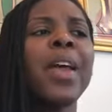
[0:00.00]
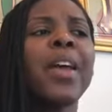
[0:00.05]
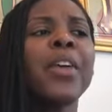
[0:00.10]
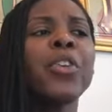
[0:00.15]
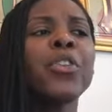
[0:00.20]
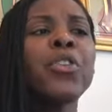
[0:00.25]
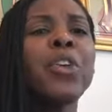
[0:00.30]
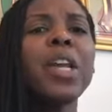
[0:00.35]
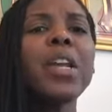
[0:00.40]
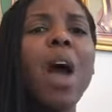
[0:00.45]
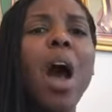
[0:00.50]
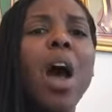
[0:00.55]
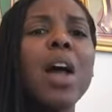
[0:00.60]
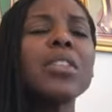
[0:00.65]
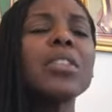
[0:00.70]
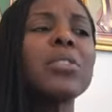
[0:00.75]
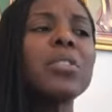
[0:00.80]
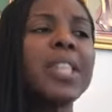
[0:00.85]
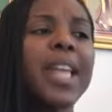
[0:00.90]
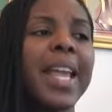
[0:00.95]
You can
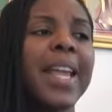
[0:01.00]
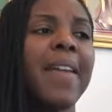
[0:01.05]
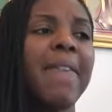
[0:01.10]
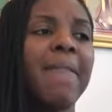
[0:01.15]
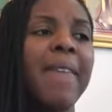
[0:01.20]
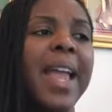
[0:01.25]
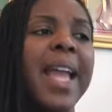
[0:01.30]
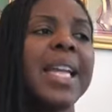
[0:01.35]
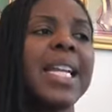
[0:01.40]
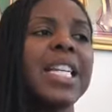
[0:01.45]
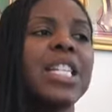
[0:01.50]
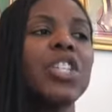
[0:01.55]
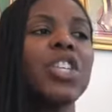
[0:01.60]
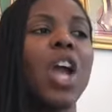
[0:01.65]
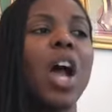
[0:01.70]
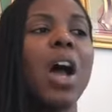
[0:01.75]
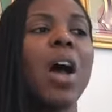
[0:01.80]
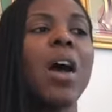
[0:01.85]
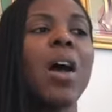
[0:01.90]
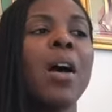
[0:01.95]
also take advantage
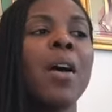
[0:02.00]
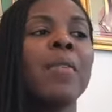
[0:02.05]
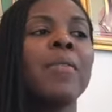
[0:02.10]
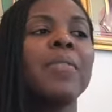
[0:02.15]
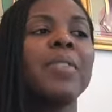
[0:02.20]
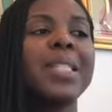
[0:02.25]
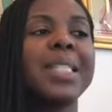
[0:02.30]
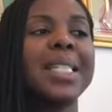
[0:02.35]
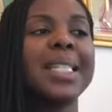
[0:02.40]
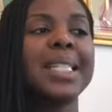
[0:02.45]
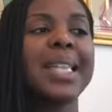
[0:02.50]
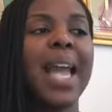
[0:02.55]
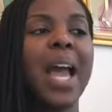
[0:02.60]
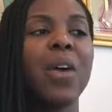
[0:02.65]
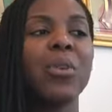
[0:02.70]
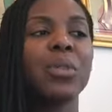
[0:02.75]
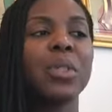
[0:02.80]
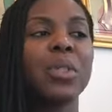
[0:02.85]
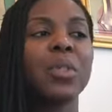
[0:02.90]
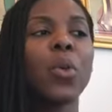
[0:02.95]
of
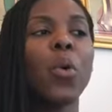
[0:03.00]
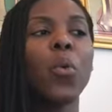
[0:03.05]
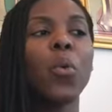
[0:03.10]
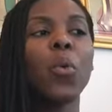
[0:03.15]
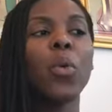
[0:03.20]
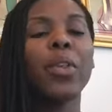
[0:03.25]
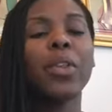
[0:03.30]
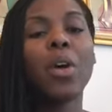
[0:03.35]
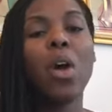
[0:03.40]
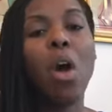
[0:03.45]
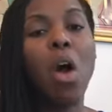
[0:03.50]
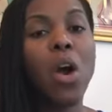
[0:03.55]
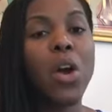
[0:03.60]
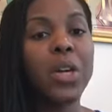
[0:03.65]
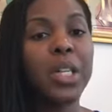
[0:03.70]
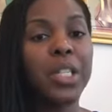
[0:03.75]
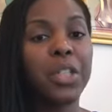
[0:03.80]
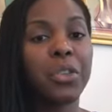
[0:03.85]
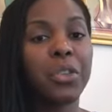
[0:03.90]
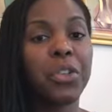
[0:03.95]
discounts with
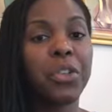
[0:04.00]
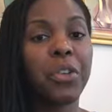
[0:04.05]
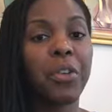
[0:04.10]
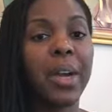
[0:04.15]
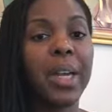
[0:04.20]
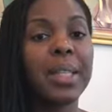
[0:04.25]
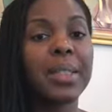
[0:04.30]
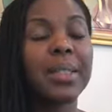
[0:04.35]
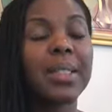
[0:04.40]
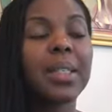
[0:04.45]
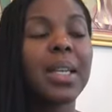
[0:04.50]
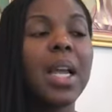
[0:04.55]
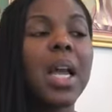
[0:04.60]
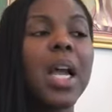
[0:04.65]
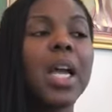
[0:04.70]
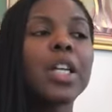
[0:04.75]
car insurance.